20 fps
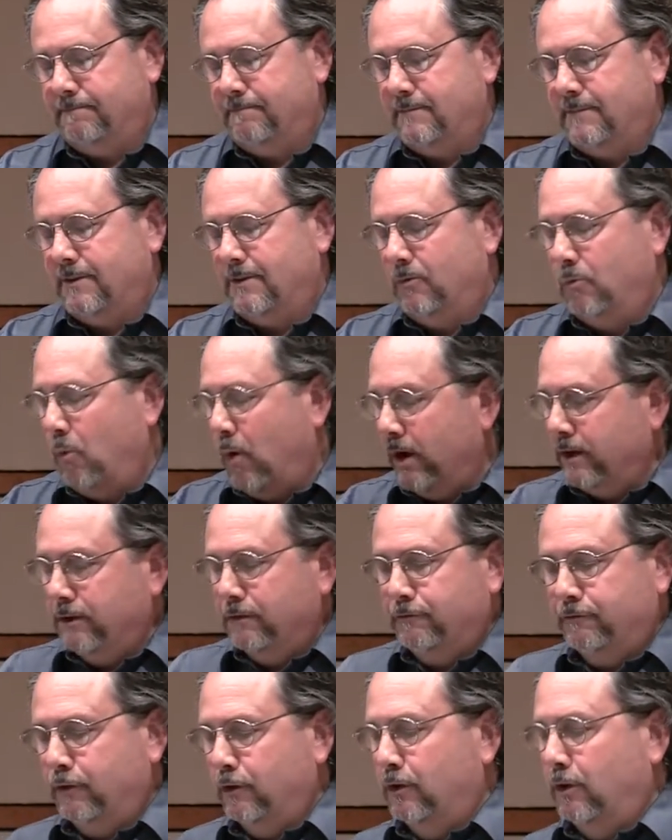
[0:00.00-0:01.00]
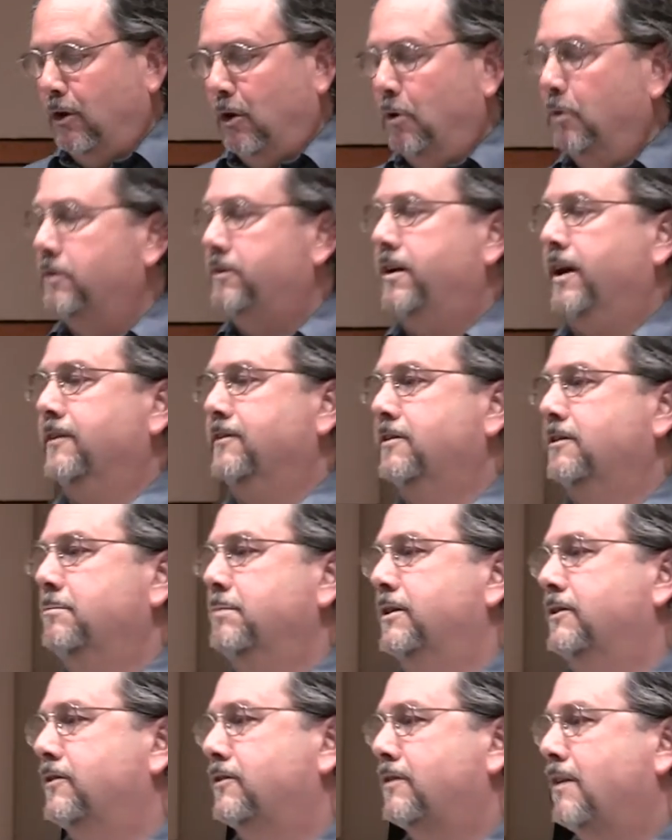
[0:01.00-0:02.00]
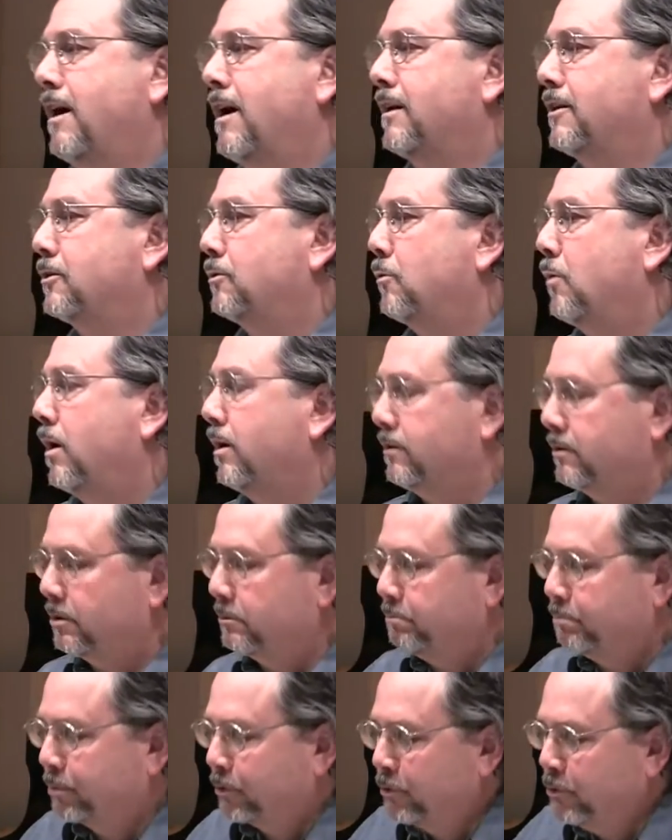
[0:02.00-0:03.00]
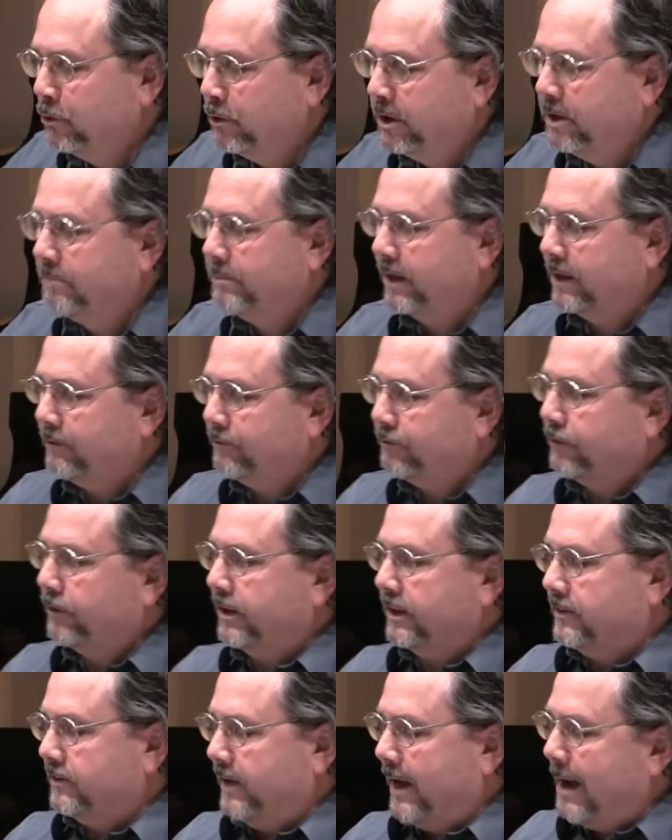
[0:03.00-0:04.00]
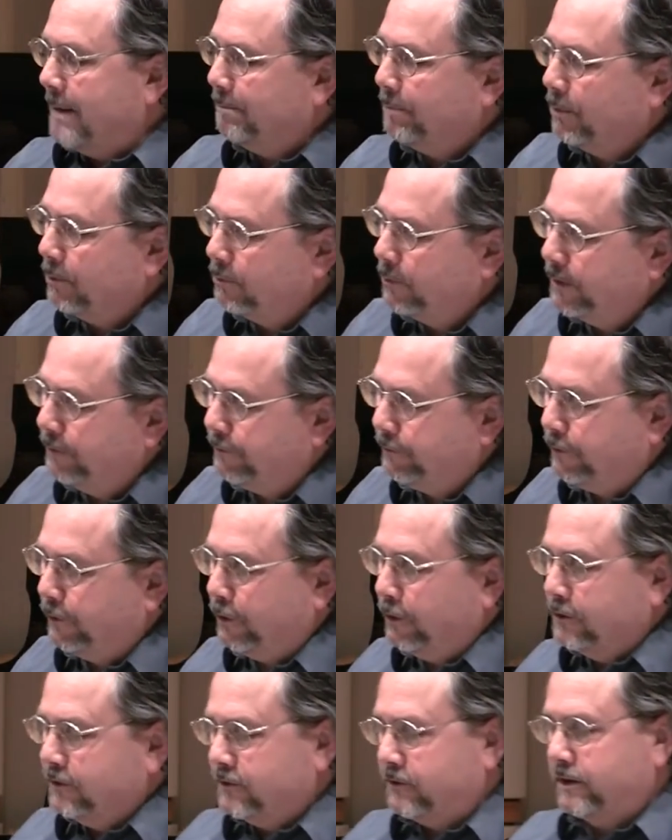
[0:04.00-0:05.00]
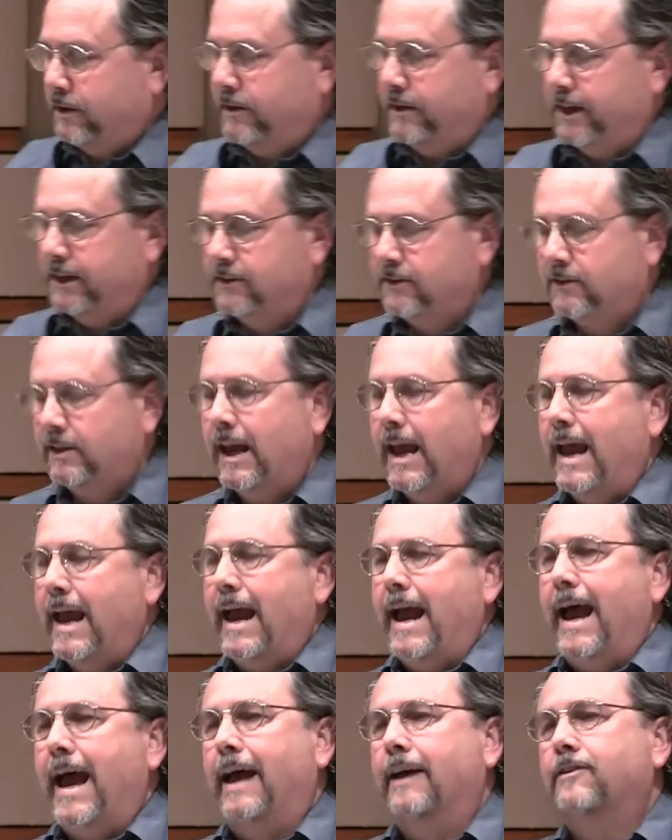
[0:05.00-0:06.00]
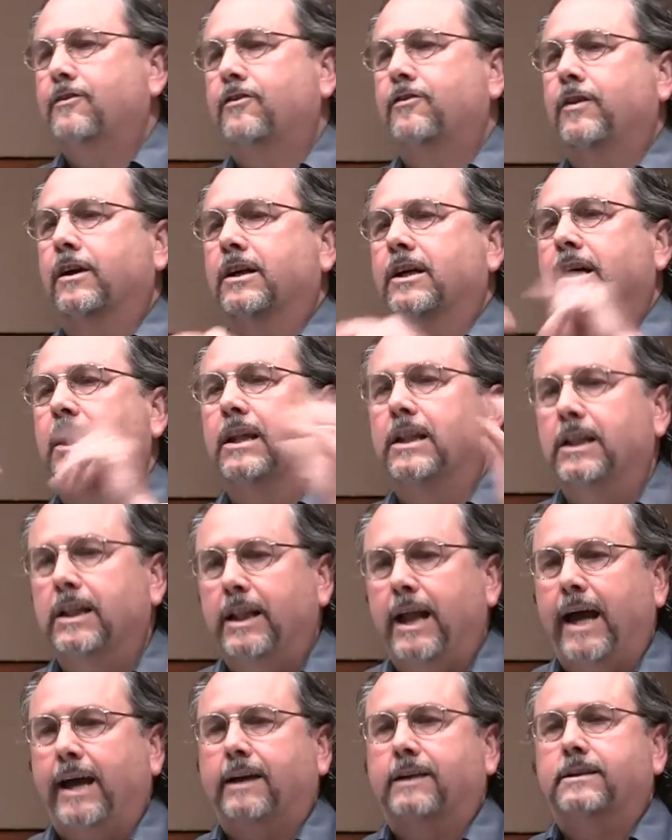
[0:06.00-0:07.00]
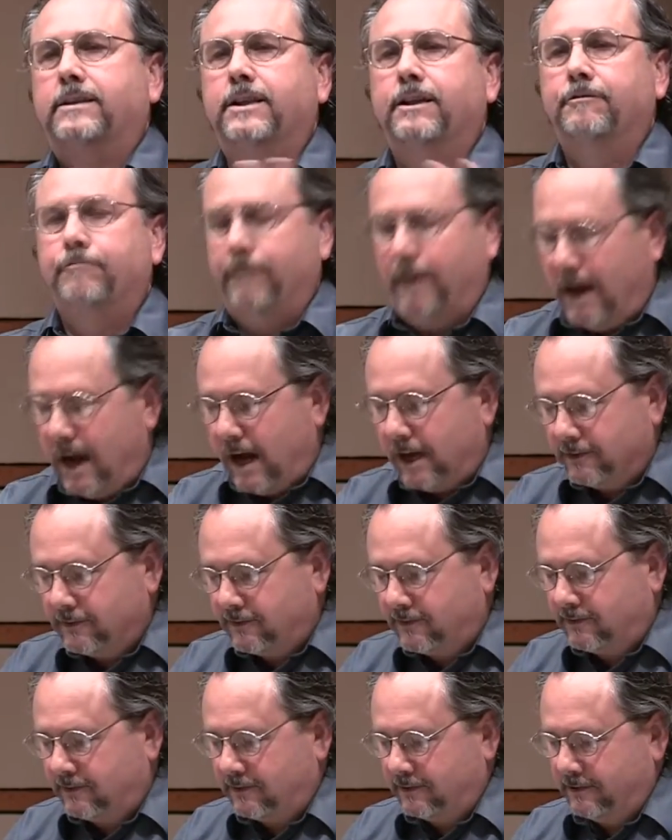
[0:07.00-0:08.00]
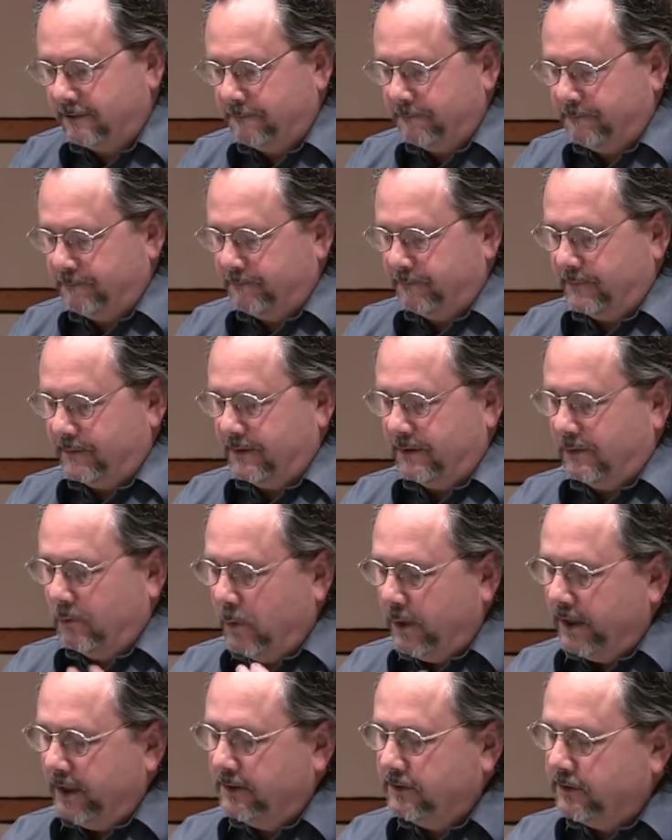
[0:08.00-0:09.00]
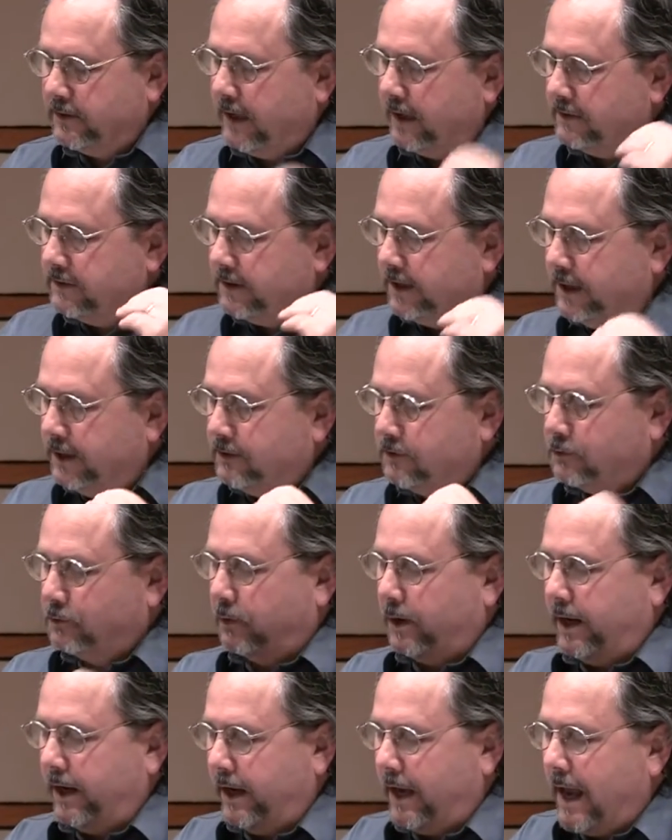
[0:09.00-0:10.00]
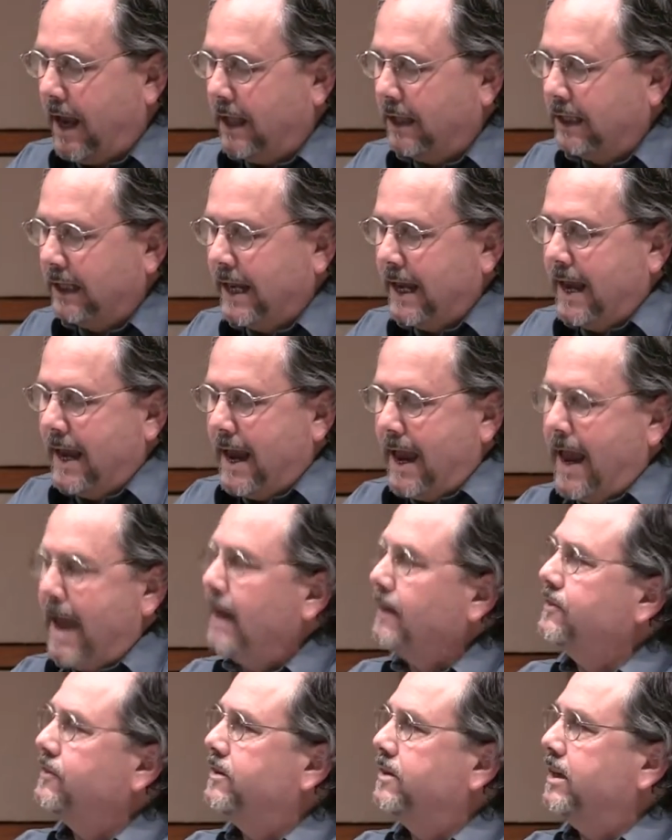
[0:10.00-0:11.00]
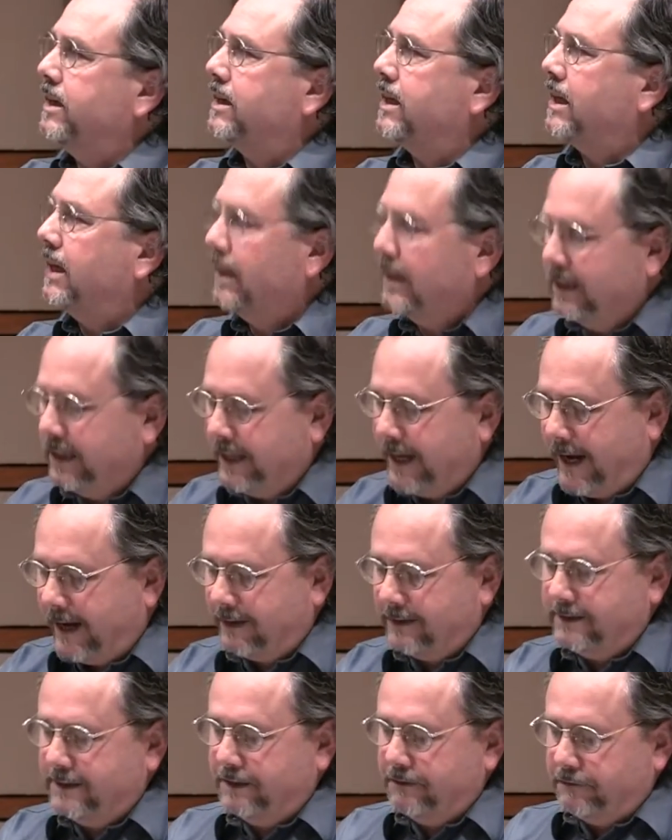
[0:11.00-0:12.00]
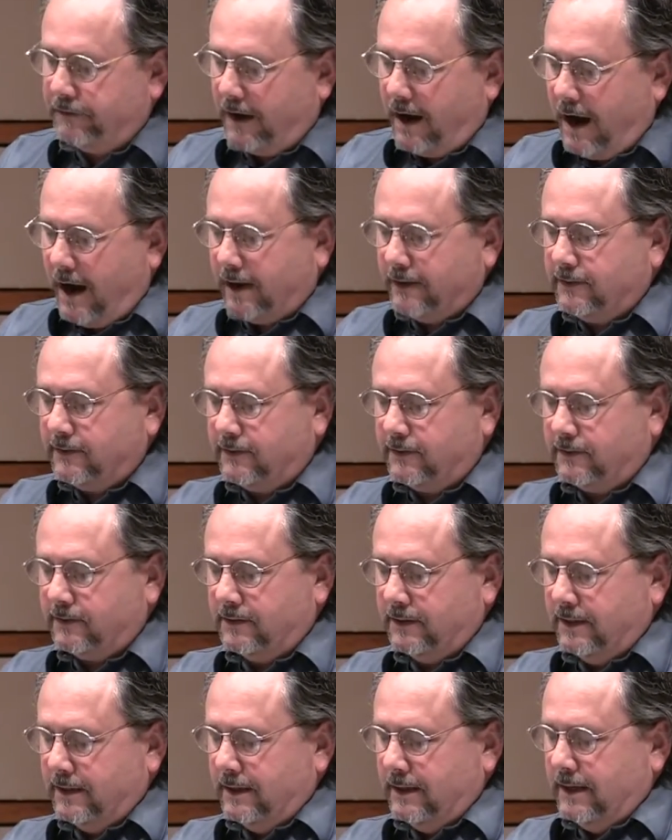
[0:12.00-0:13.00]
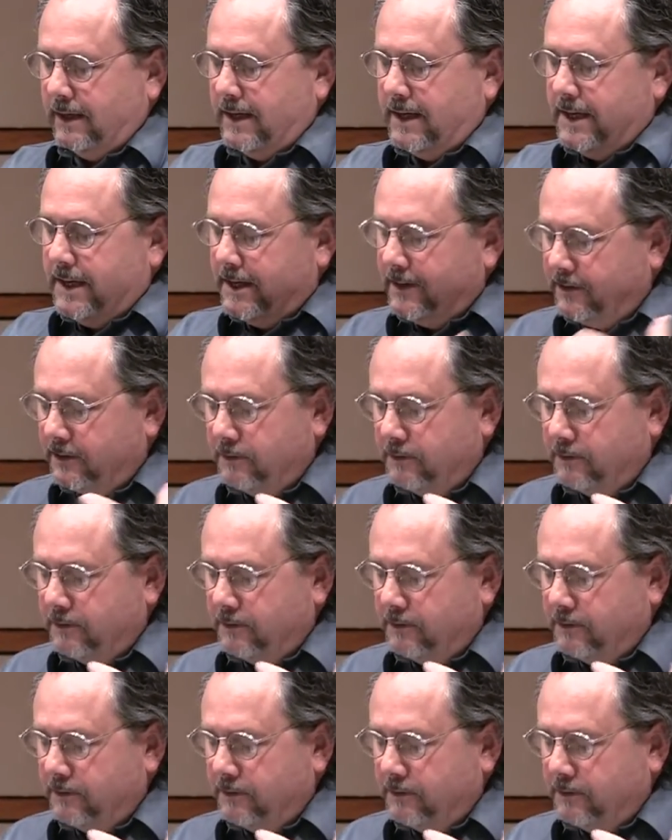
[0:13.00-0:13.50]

Wonderful Old Testament scholar Walter Brueggemann, for example, refers to this as the collective us. When he says Israel as the collective us is